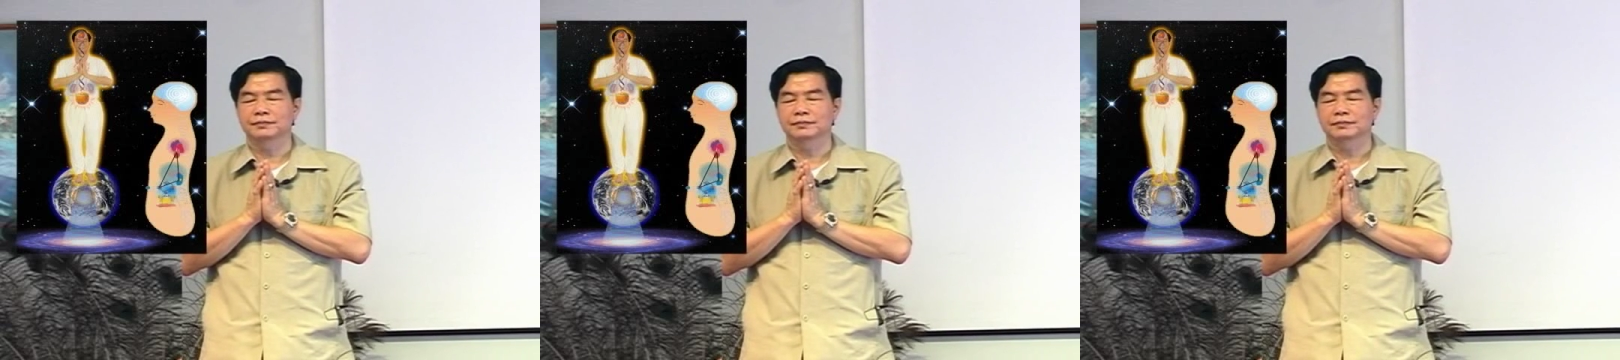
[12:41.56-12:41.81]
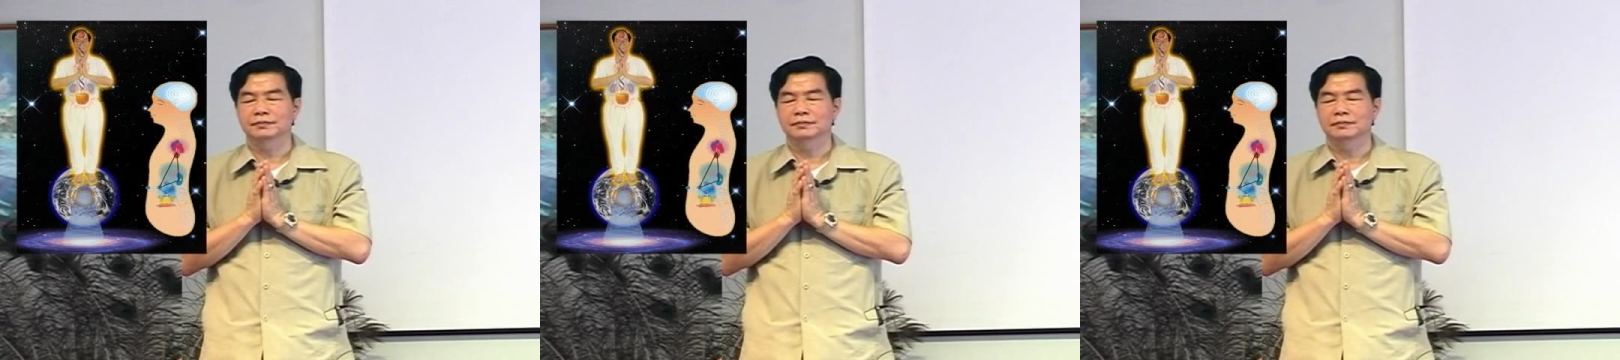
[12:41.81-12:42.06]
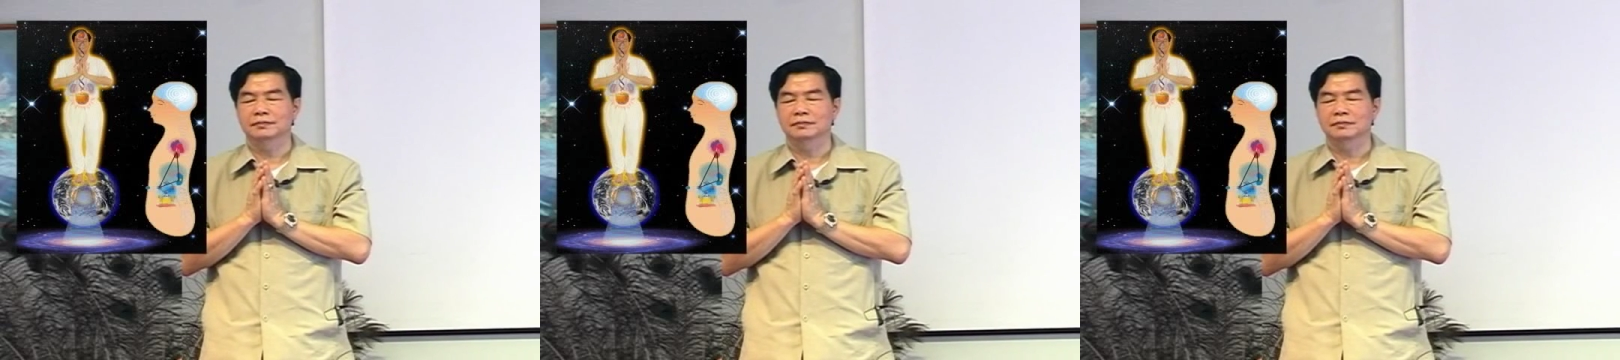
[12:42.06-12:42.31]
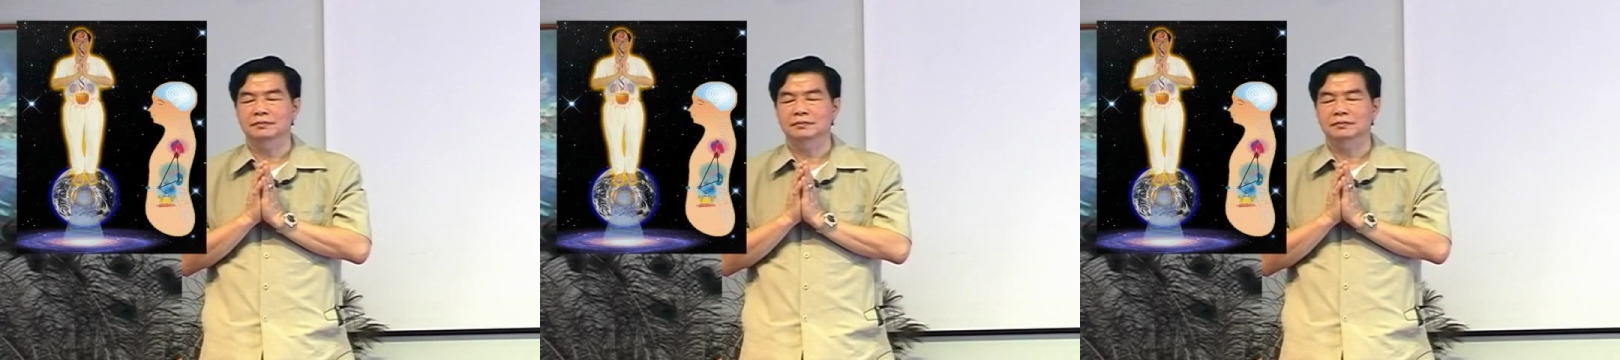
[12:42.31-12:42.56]

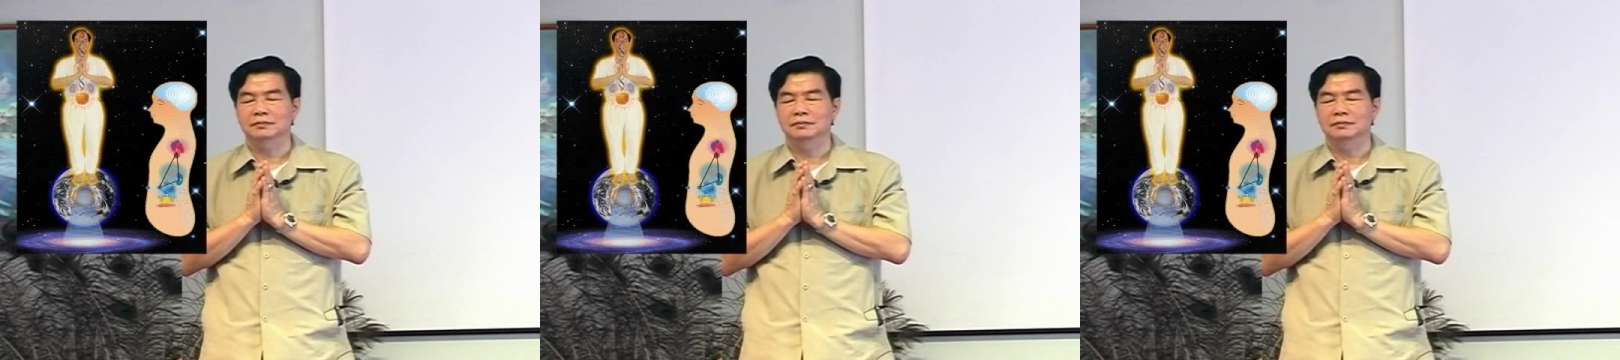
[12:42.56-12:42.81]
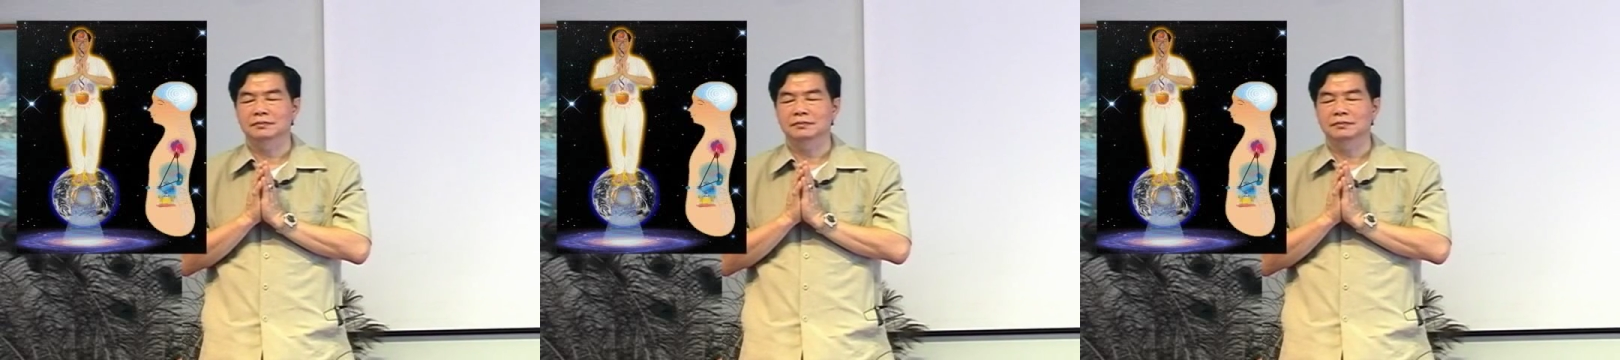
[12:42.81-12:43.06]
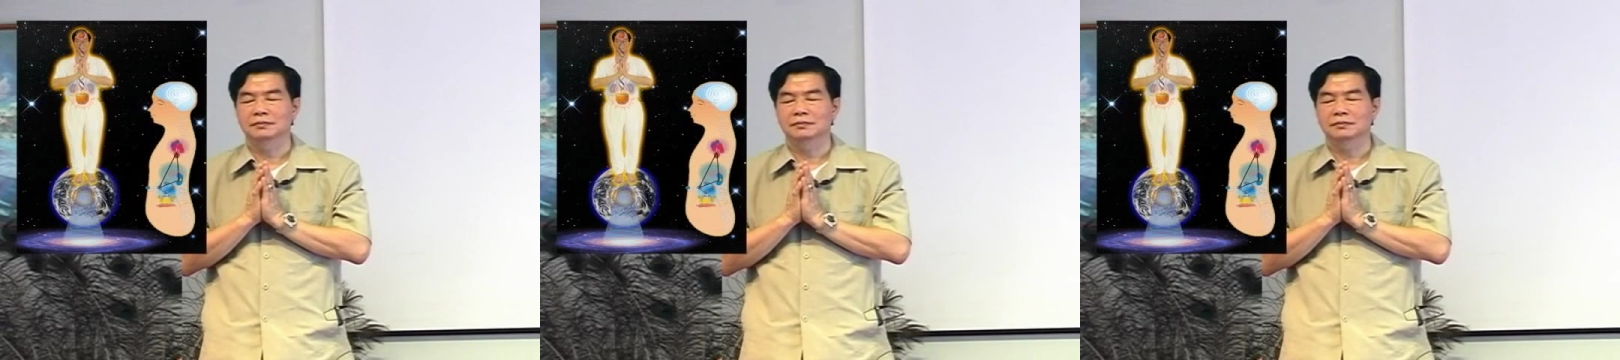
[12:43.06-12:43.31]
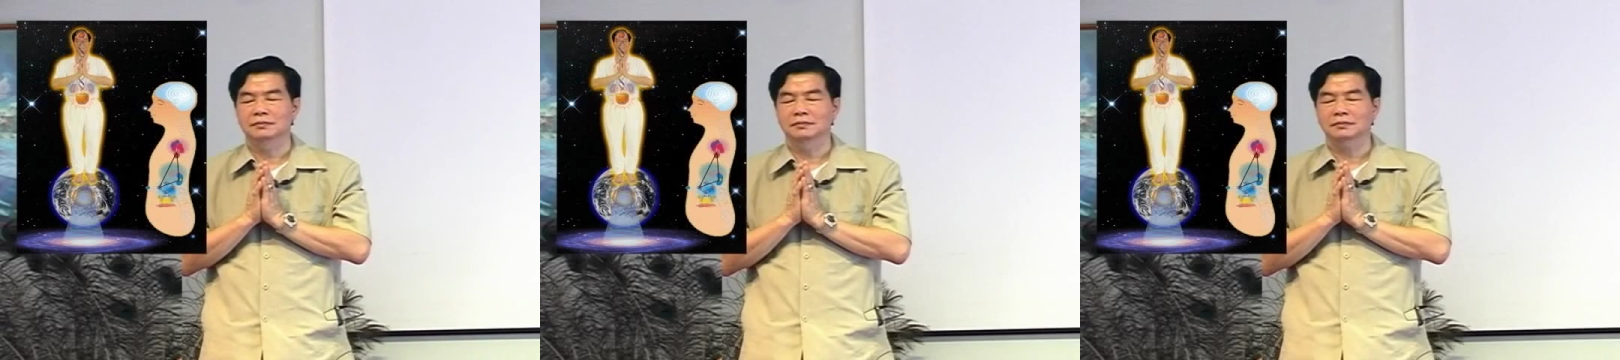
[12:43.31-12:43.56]

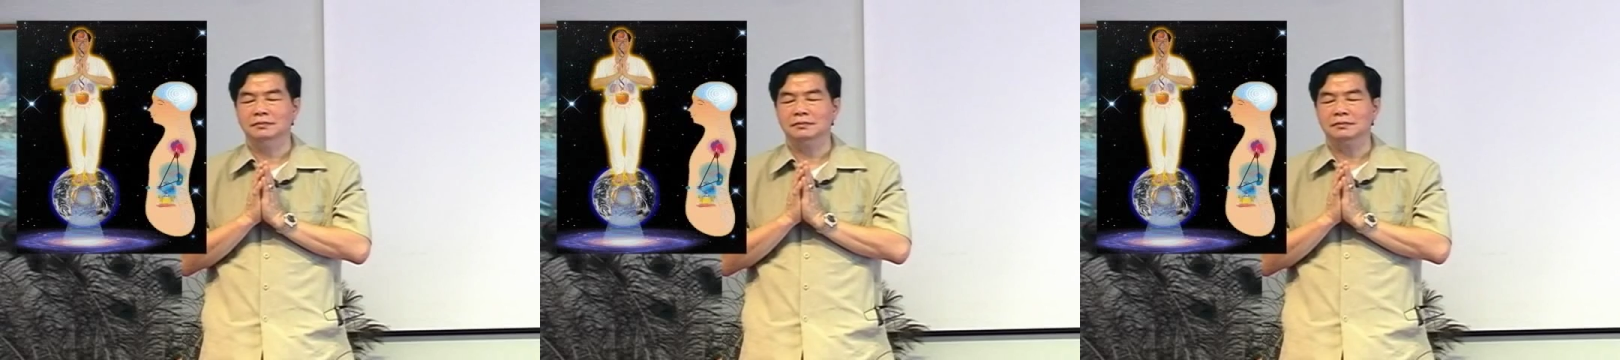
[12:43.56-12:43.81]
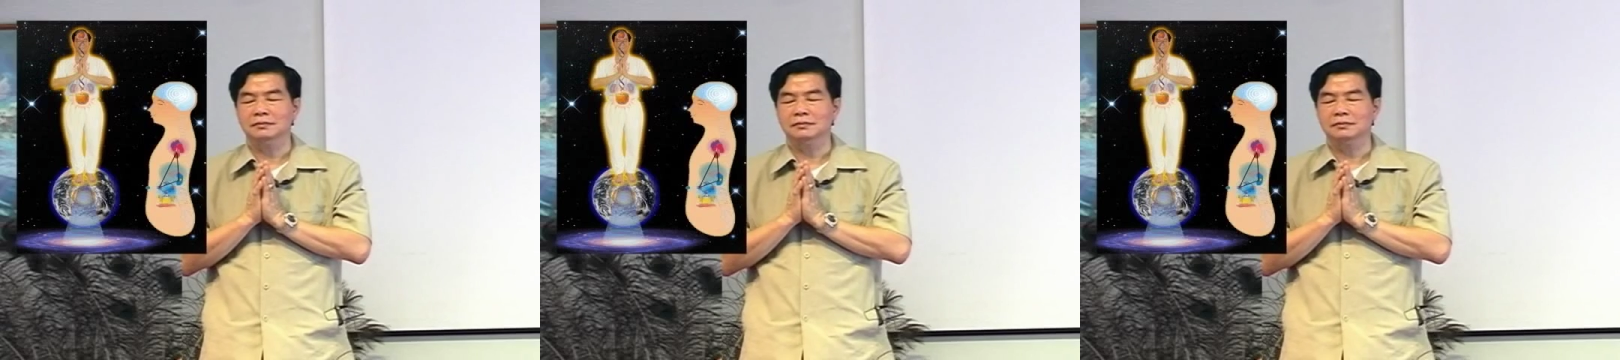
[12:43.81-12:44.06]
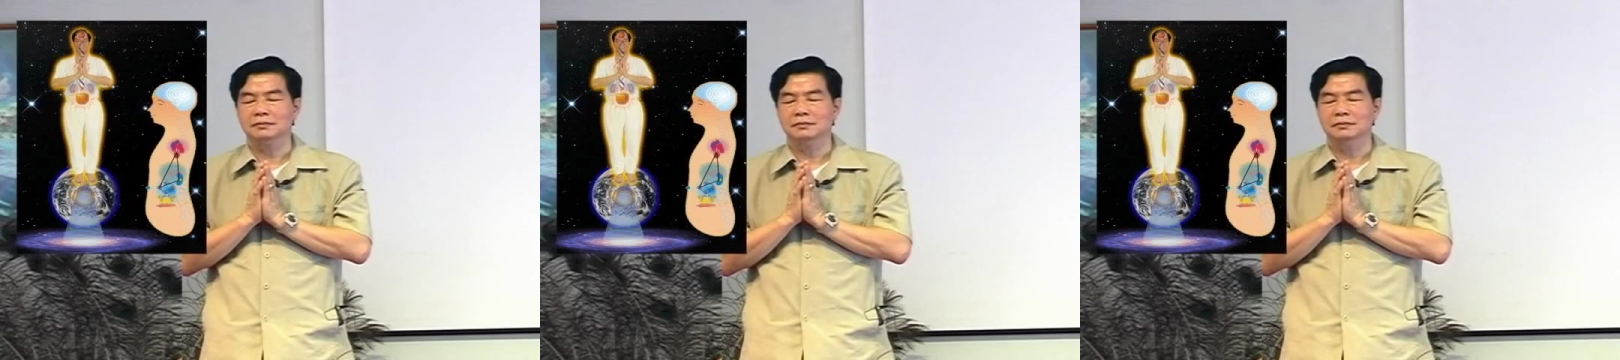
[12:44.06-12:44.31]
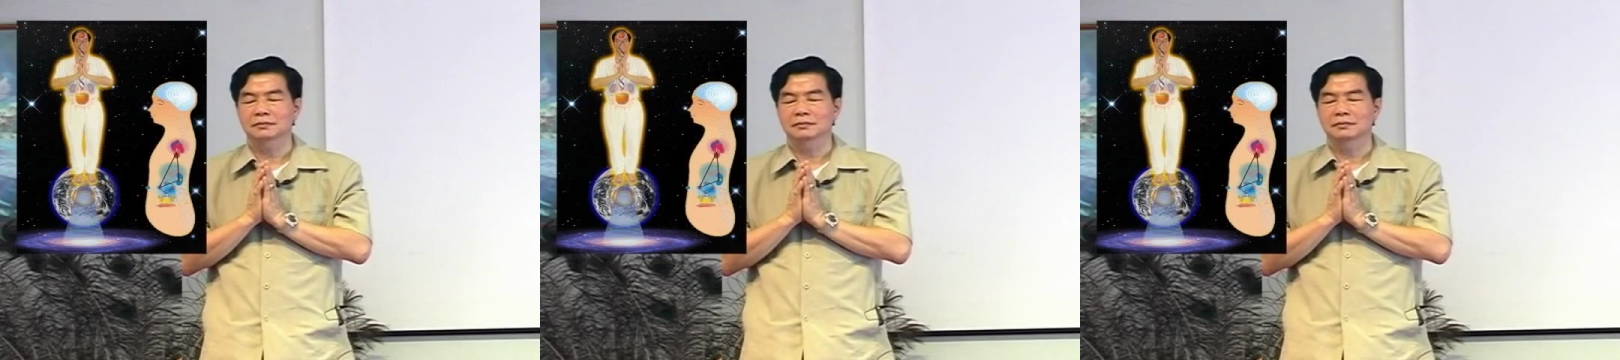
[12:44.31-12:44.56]

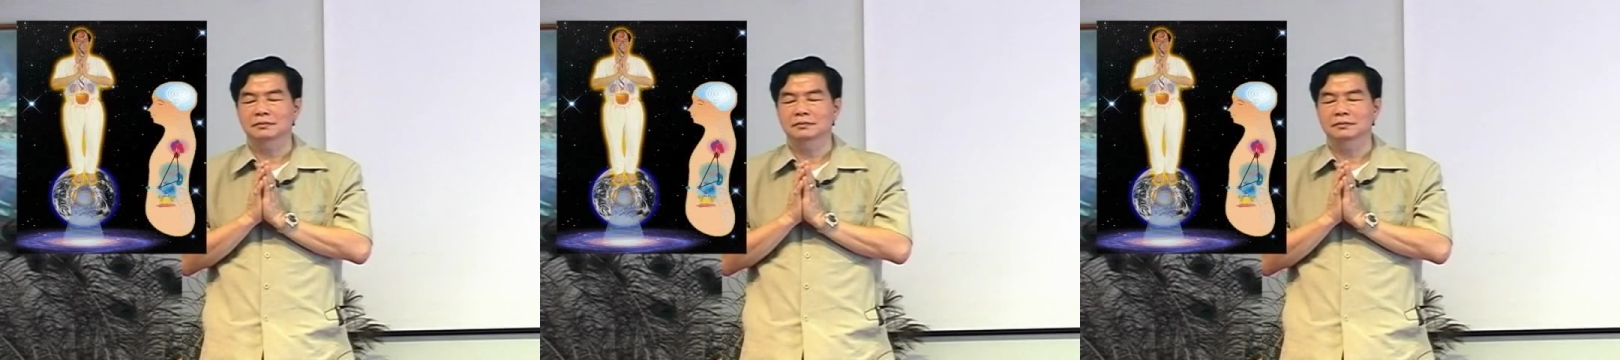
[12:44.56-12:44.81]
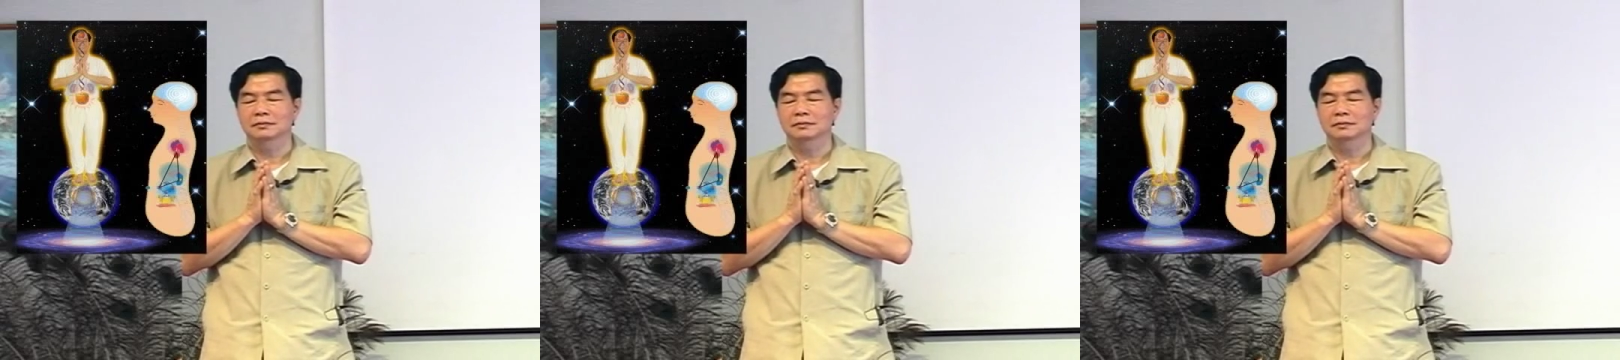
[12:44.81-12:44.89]
(silence)